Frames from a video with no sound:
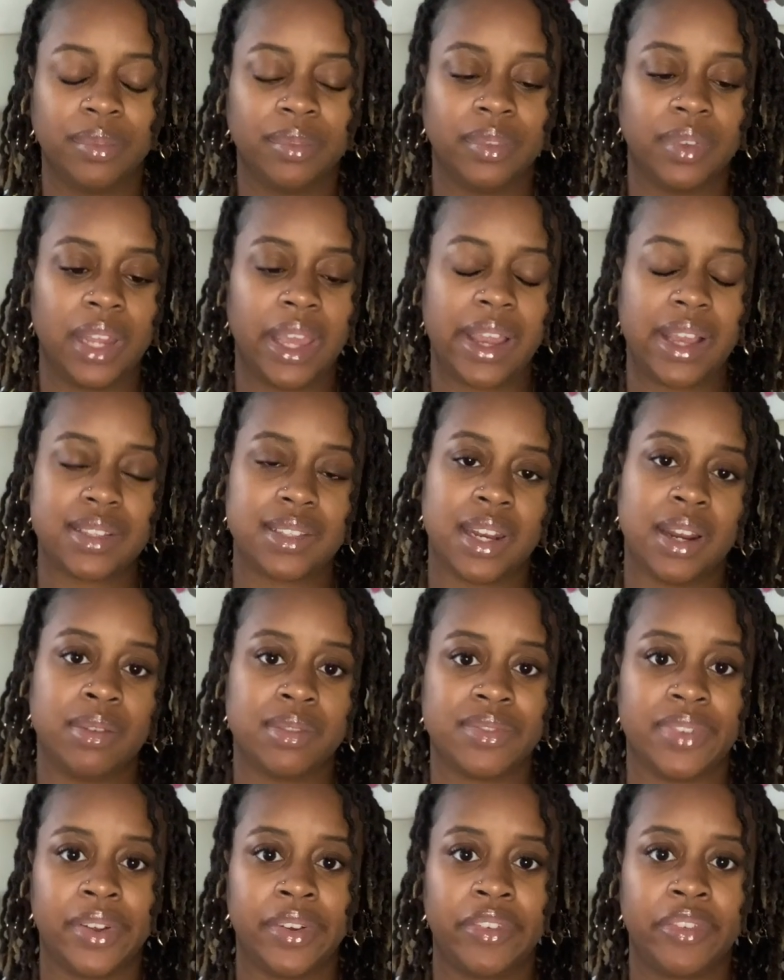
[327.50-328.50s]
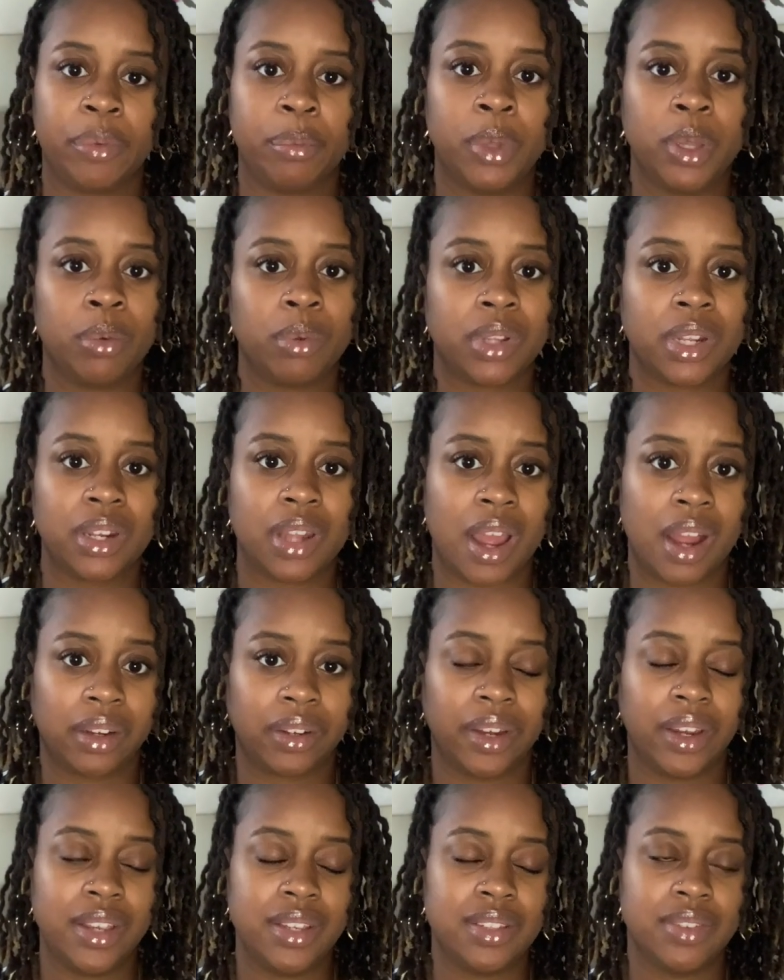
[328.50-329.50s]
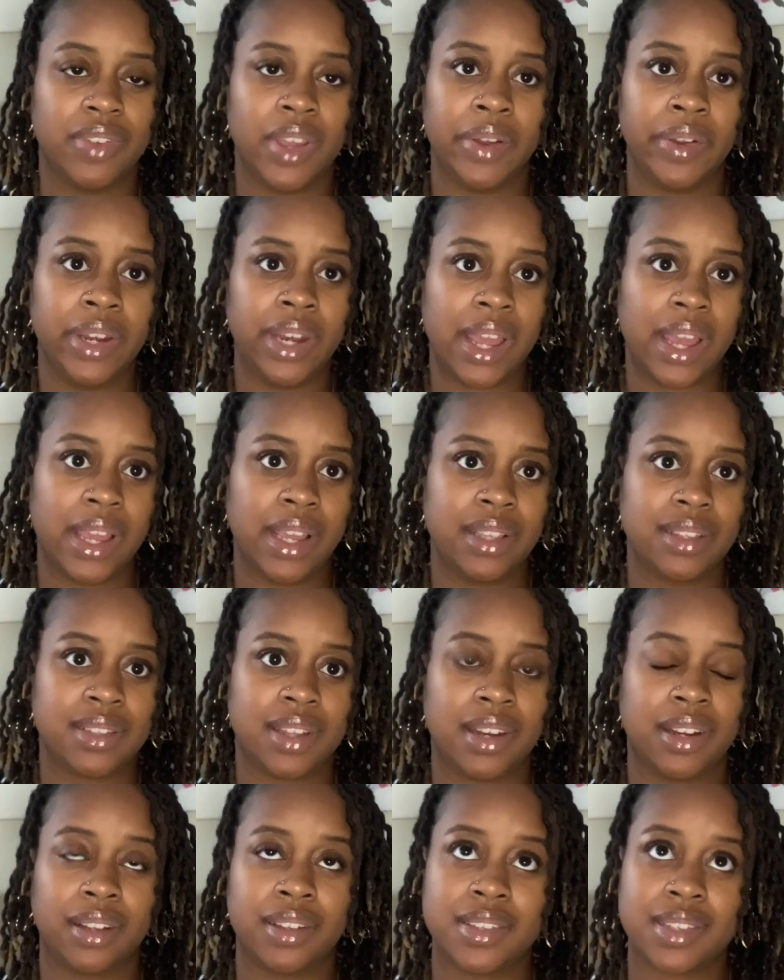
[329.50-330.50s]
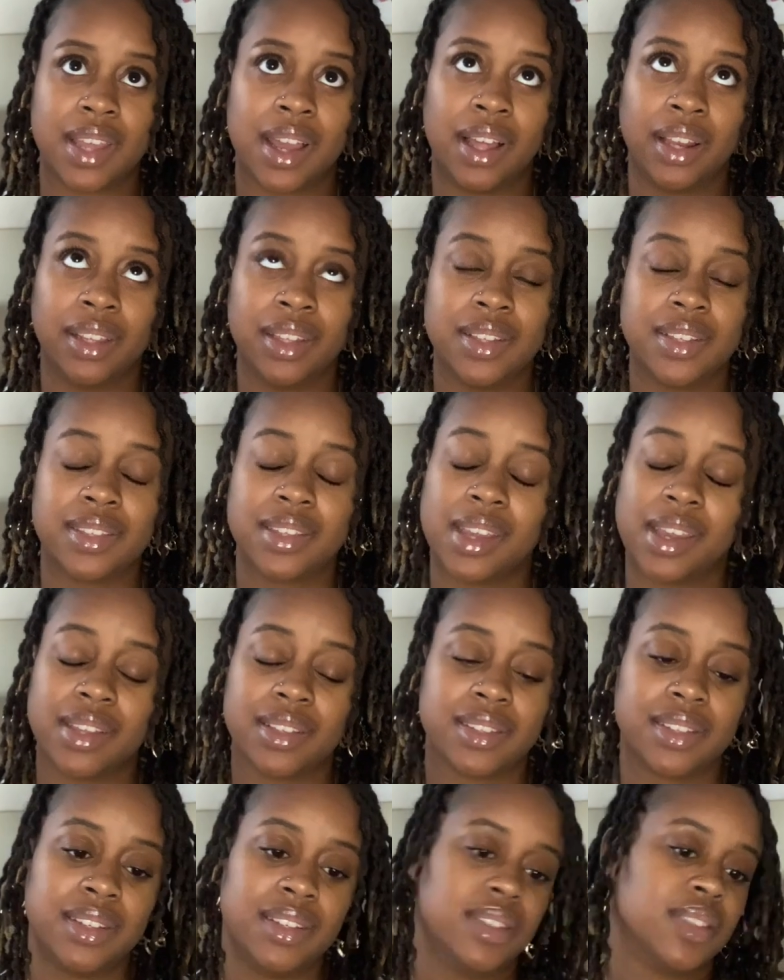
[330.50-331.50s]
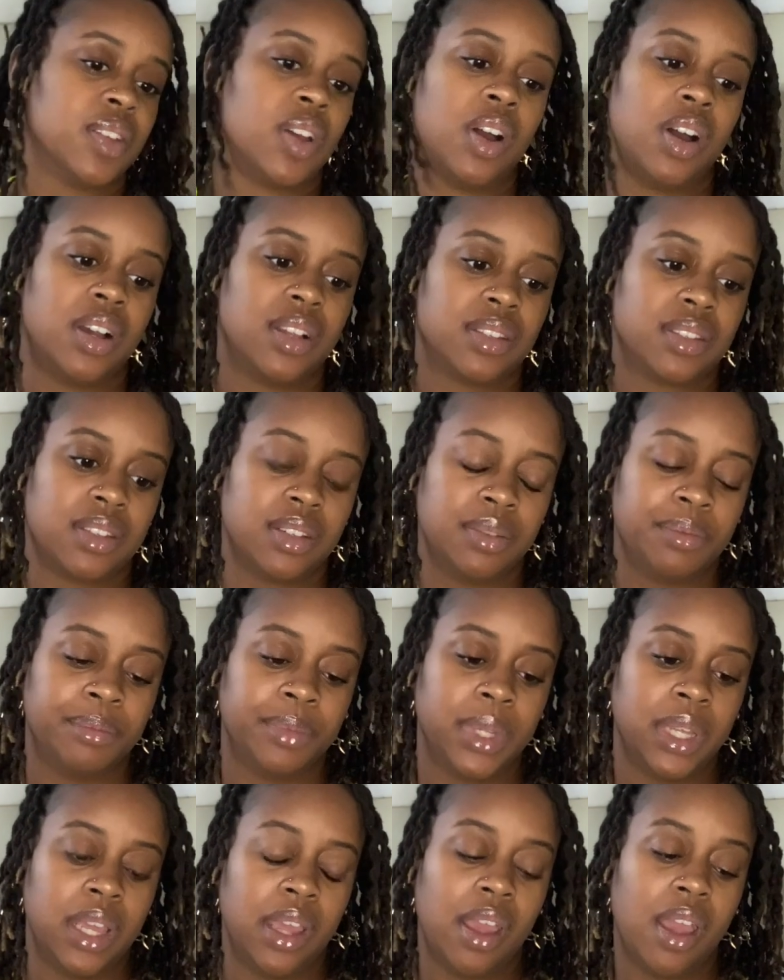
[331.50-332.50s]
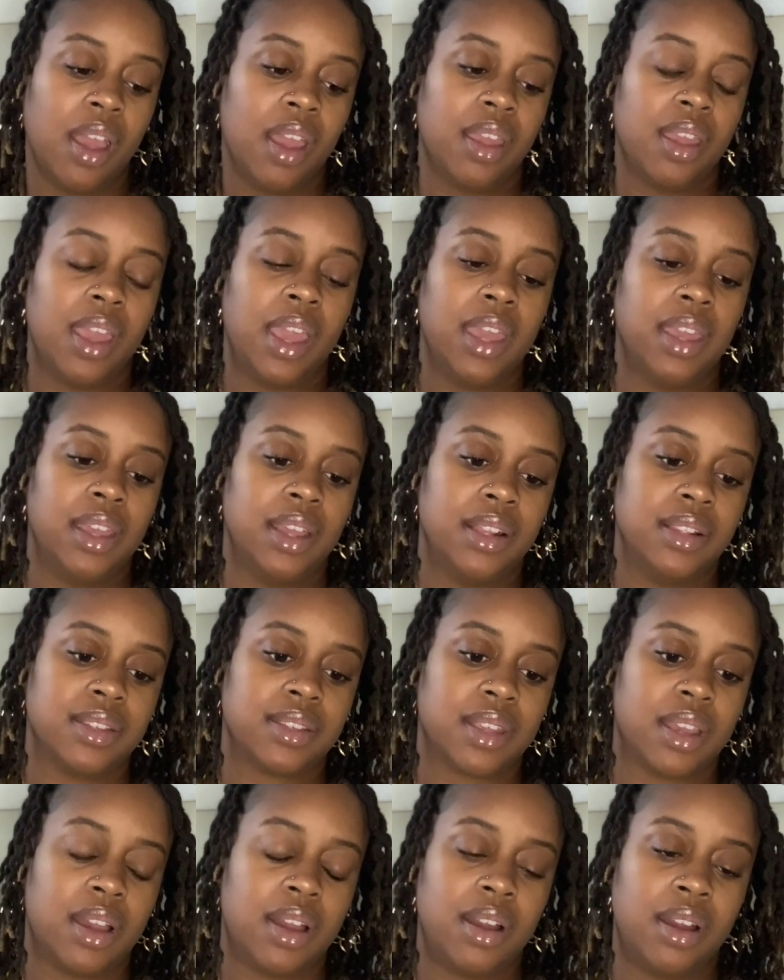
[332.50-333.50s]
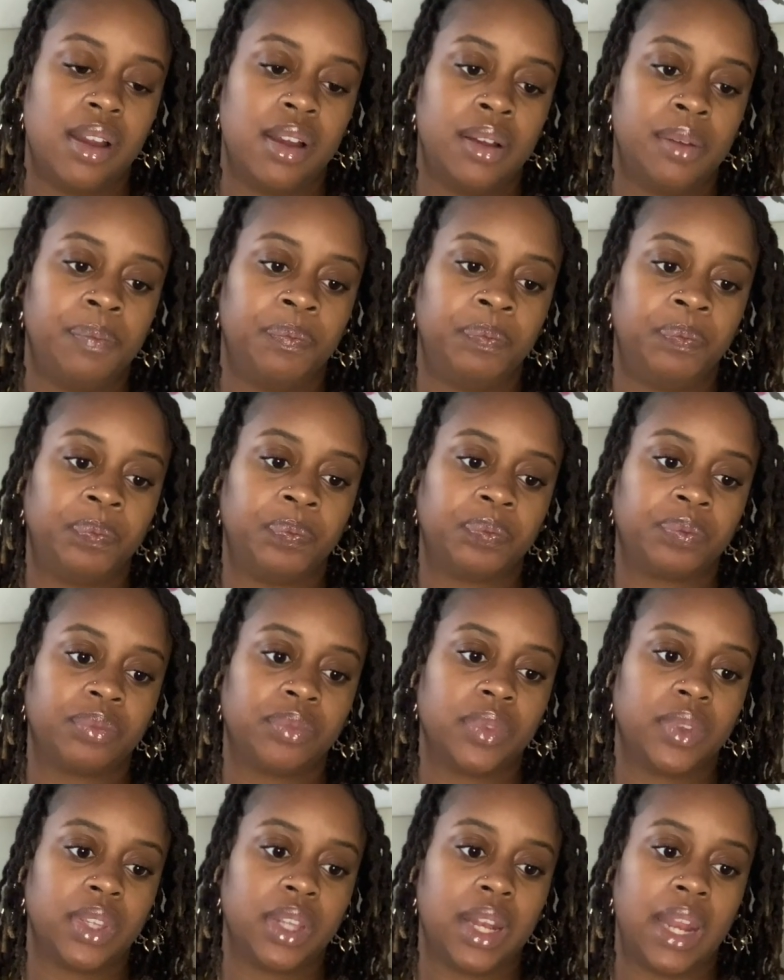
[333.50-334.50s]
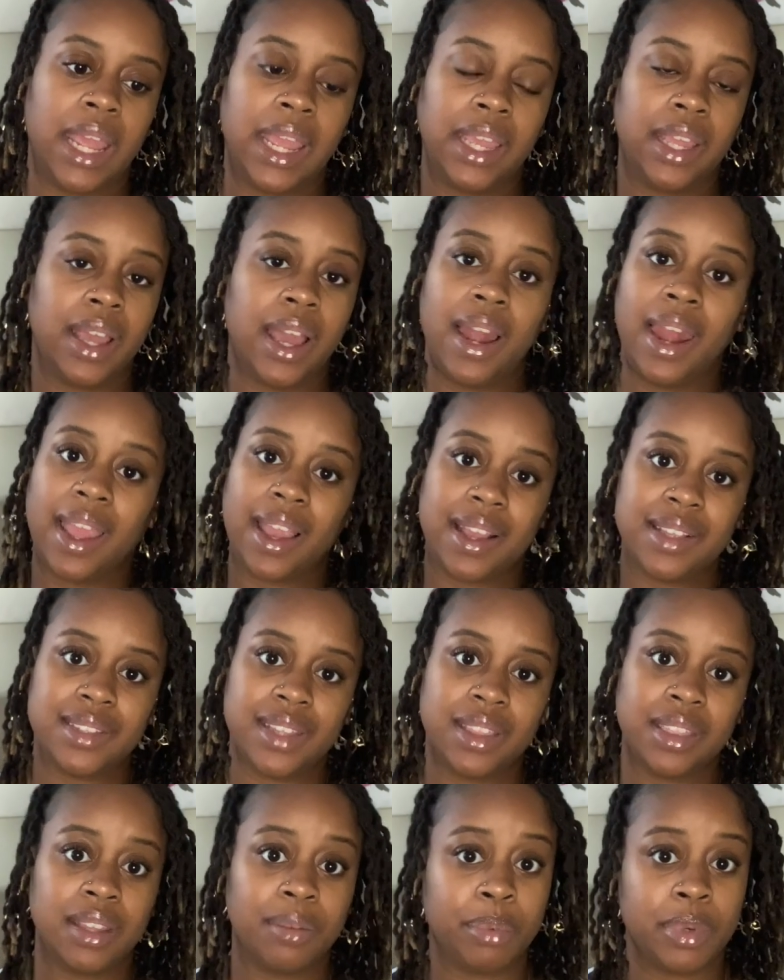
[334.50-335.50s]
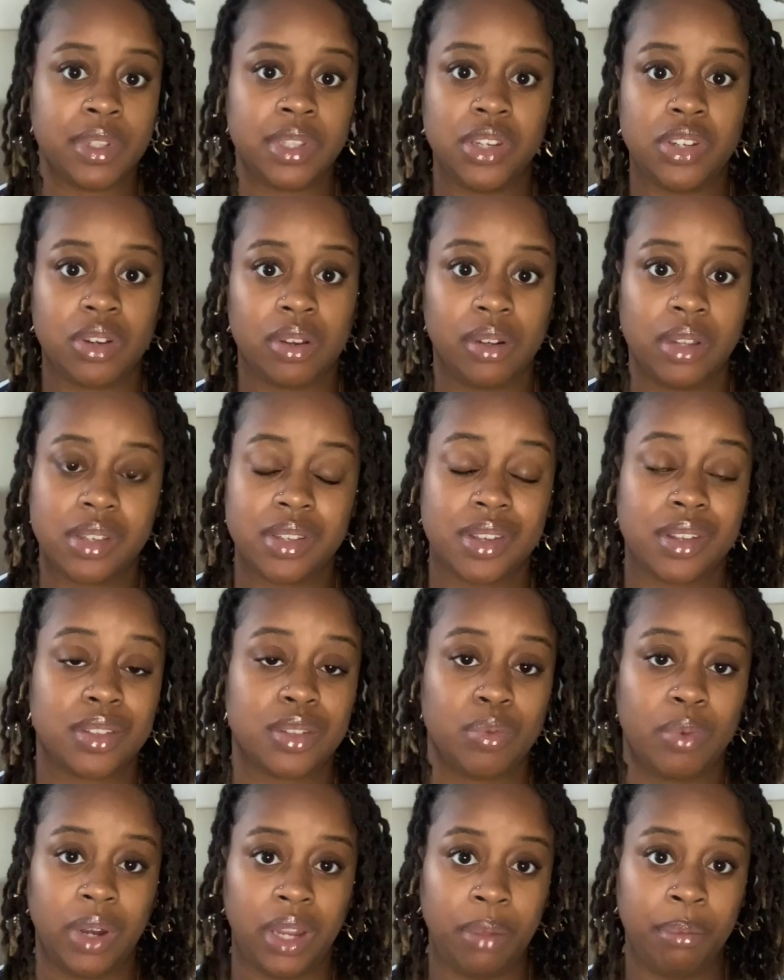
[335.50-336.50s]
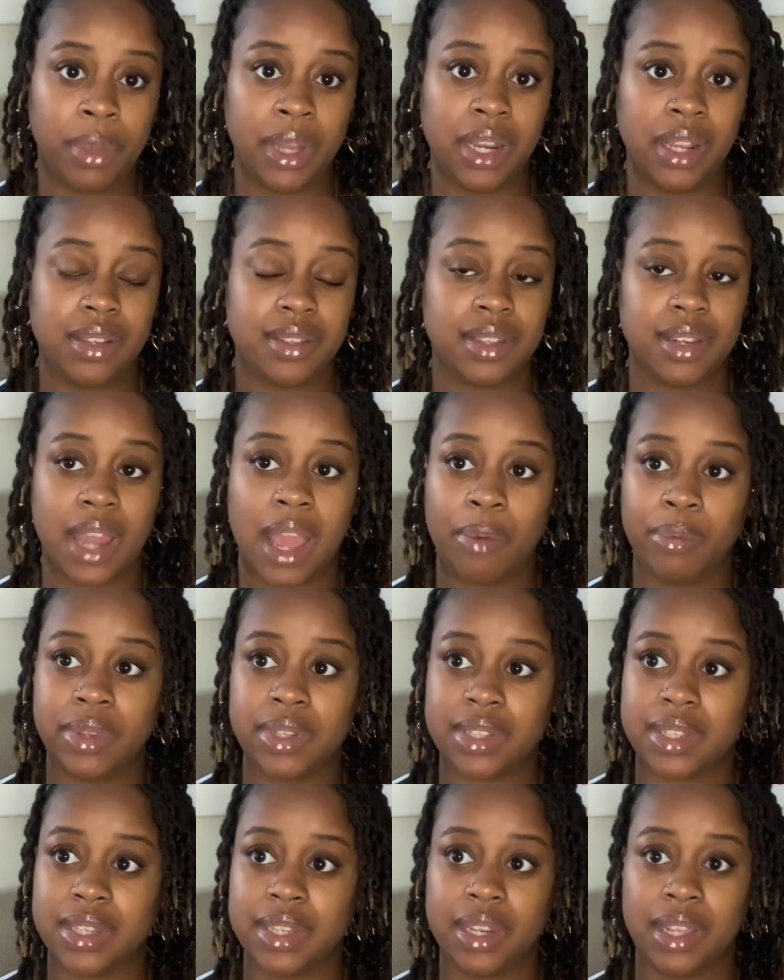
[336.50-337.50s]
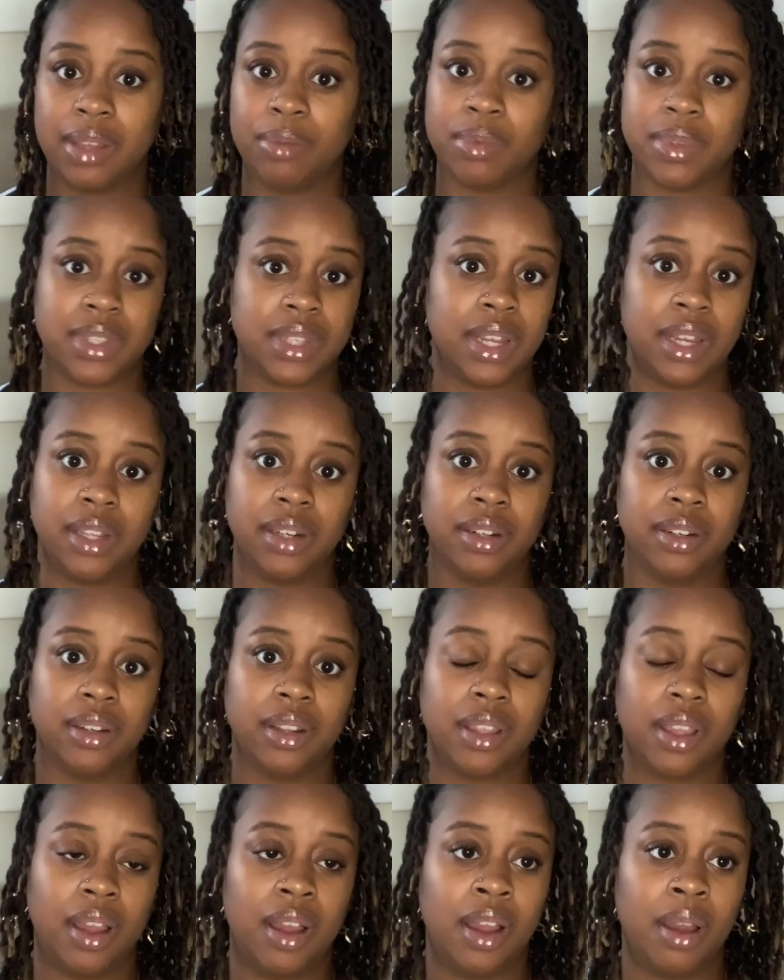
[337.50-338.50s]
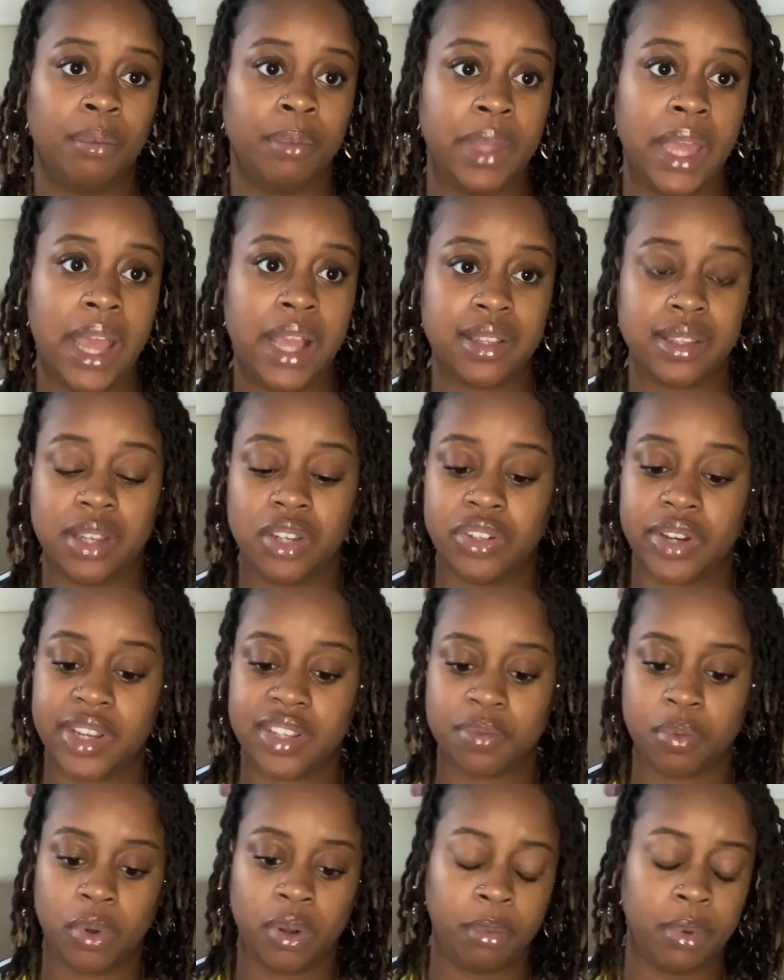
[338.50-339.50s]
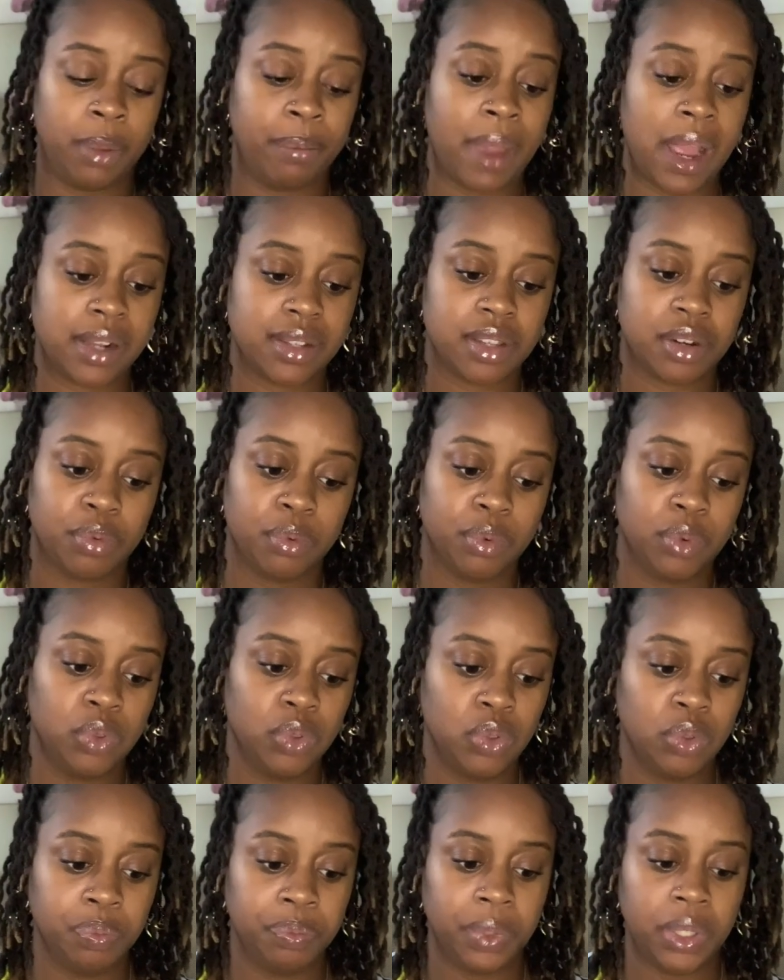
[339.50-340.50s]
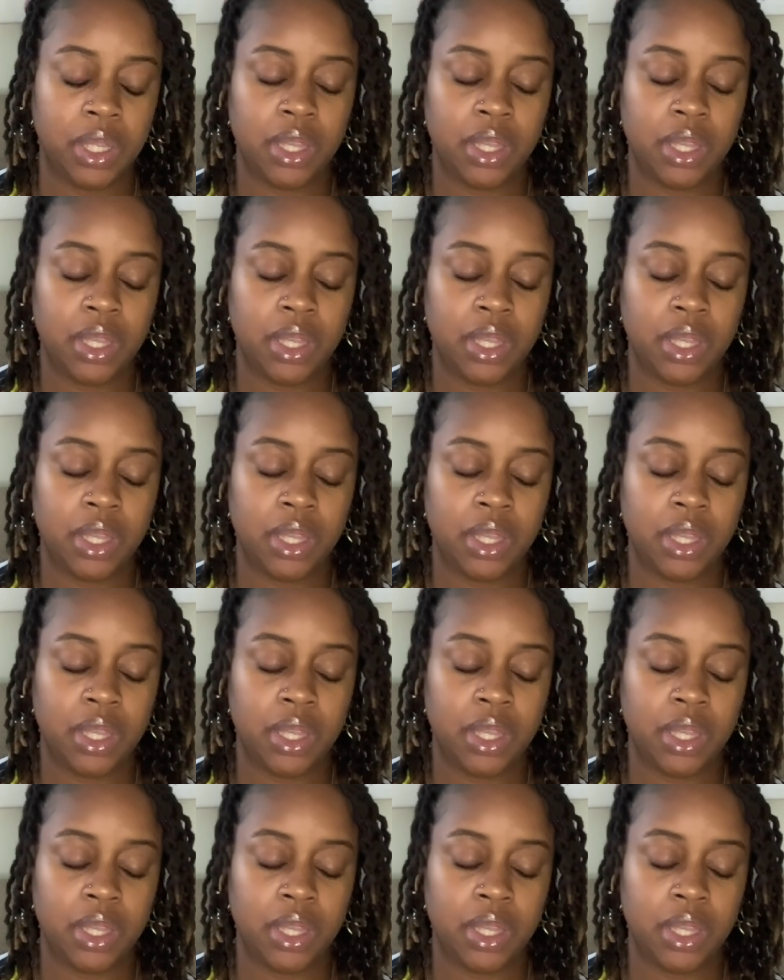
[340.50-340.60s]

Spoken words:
Like I said, I was very familiar with the doctor. He's very nice, Dr. Gonzalez. Yes, he's awesome. And like I said, the procedure only took 20 minutes, and it was done. As they transported me back to the room,